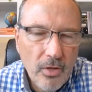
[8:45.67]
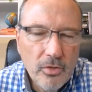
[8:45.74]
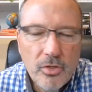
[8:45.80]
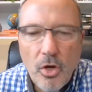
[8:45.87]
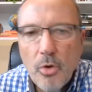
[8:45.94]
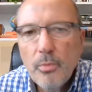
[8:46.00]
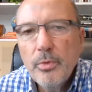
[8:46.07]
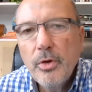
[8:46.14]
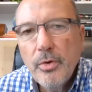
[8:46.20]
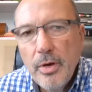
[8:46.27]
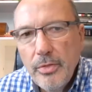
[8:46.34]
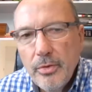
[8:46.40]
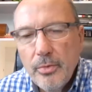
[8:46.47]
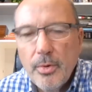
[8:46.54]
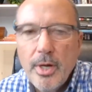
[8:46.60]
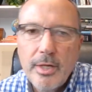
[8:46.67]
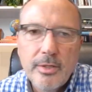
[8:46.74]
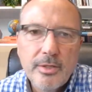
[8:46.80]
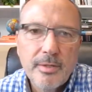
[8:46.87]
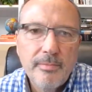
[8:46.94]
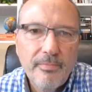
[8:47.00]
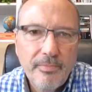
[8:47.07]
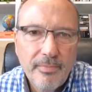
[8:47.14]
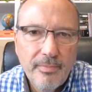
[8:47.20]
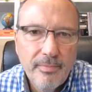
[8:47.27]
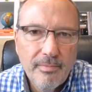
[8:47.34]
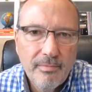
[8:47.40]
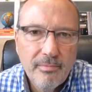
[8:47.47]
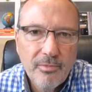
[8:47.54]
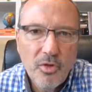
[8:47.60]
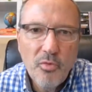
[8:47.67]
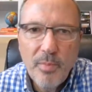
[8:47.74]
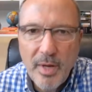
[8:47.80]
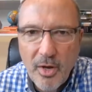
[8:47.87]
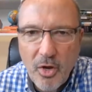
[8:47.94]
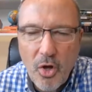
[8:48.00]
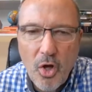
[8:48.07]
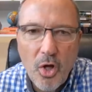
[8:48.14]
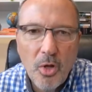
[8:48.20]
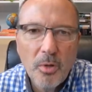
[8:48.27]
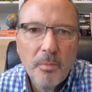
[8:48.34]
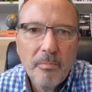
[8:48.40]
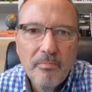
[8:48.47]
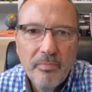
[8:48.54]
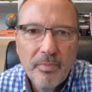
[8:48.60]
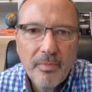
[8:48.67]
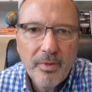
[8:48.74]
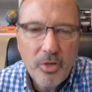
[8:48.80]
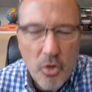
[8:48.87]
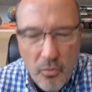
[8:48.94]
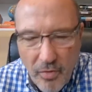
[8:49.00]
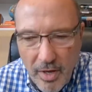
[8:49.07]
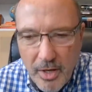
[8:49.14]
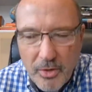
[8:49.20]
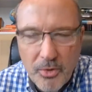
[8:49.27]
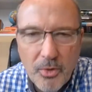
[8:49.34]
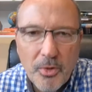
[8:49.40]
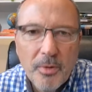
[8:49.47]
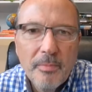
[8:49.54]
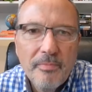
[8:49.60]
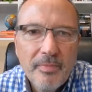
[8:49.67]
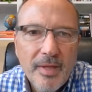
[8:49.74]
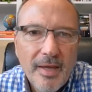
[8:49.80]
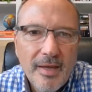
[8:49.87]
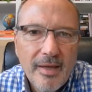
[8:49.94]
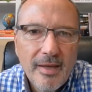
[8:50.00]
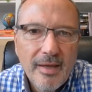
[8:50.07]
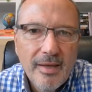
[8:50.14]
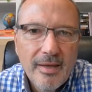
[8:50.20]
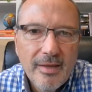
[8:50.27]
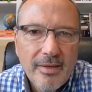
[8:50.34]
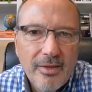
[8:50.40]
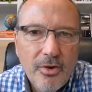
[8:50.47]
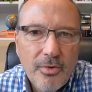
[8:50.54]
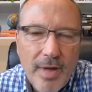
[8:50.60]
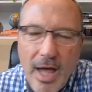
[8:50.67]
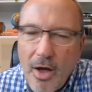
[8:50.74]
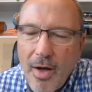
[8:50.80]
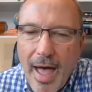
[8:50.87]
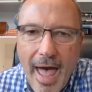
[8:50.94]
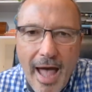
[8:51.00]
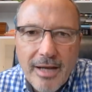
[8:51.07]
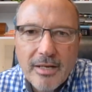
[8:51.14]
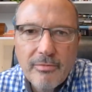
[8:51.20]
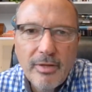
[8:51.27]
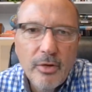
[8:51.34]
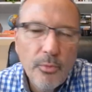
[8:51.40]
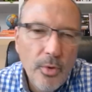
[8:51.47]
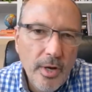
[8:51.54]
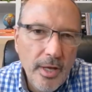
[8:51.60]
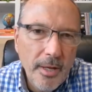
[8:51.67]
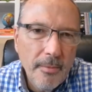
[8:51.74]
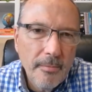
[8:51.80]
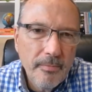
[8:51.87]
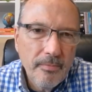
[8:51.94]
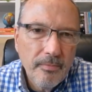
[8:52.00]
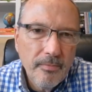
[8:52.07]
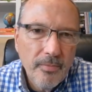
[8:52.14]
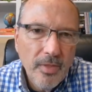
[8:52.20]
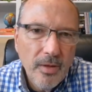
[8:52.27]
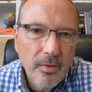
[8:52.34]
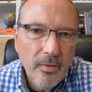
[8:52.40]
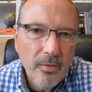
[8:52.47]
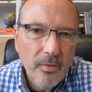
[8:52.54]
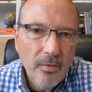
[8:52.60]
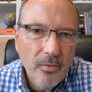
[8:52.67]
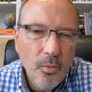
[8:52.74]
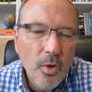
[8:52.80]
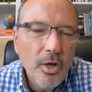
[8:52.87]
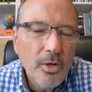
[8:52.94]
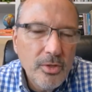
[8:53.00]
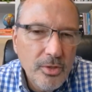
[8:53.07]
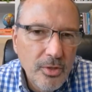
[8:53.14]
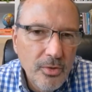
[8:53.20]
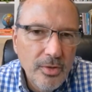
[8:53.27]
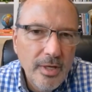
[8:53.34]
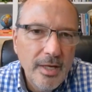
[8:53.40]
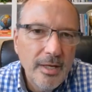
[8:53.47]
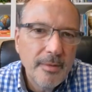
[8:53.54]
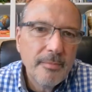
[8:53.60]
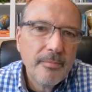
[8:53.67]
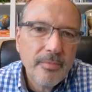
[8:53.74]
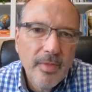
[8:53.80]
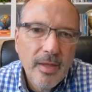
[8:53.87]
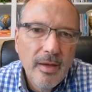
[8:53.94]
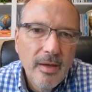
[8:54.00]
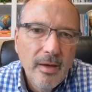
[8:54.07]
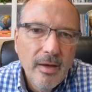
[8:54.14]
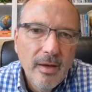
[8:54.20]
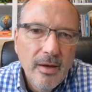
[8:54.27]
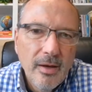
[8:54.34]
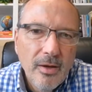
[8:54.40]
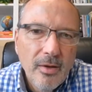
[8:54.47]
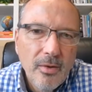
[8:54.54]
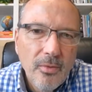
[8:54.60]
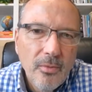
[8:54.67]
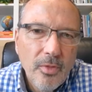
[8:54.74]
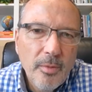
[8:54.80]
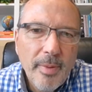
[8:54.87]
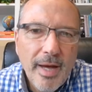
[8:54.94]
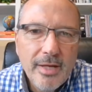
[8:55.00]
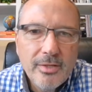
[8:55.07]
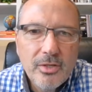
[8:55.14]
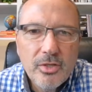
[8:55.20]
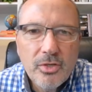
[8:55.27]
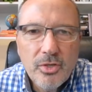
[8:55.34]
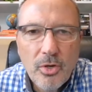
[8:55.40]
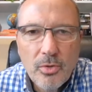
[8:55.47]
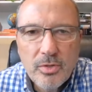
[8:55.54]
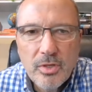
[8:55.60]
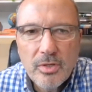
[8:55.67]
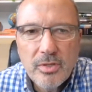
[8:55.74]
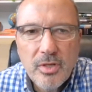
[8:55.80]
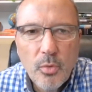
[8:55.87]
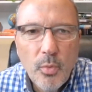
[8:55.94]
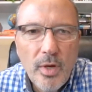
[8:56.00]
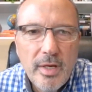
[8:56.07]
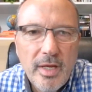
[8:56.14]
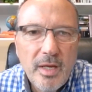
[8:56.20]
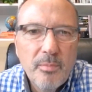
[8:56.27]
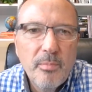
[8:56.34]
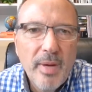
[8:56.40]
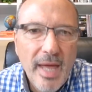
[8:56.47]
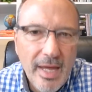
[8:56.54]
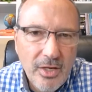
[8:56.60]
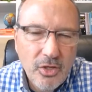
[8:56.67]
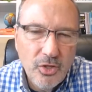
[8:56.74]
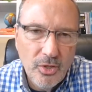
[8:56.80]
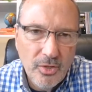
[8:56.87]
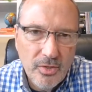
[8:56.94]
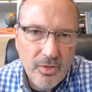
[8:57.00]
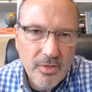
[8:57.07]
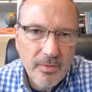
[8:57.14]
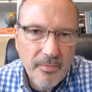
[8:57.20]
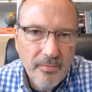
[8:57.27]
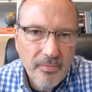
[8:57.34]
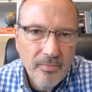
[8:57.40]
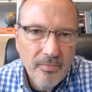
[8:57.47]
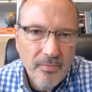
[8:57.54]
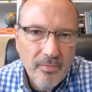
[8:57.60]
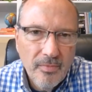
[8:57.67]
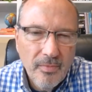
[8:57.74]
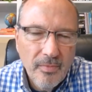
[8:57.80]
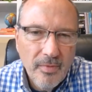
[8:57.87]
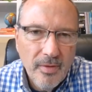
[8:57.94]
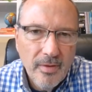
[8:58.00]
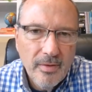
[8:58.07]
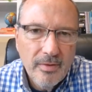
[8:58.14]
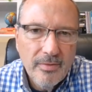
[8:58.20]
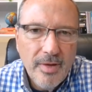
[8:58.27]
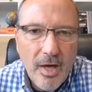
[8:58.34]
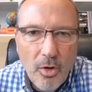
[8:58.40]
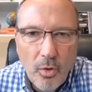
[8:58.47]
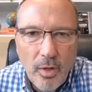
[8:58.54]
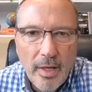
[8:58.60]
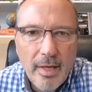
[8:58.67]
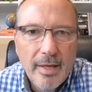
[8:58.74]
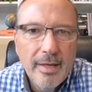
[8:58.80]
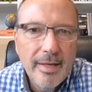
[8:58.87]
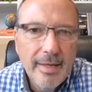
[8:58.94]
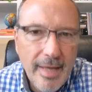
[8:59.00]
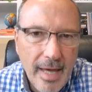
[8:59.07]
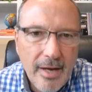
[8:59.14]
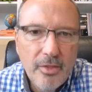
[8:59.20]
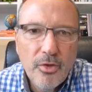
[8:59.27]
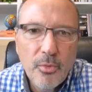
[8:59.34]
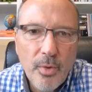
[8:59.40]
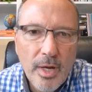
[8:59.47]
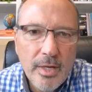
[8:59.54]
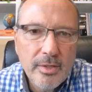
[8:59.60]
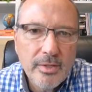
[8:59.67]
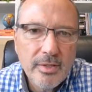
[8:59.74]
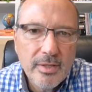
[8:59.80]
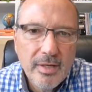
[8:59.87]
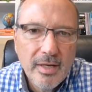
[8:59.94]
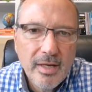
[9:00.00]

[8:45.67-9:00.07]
So, you're in the race. You've been called. You've entered. You're now actively running. What else do you need? The passage shows us that we need patience. Not only get in the race,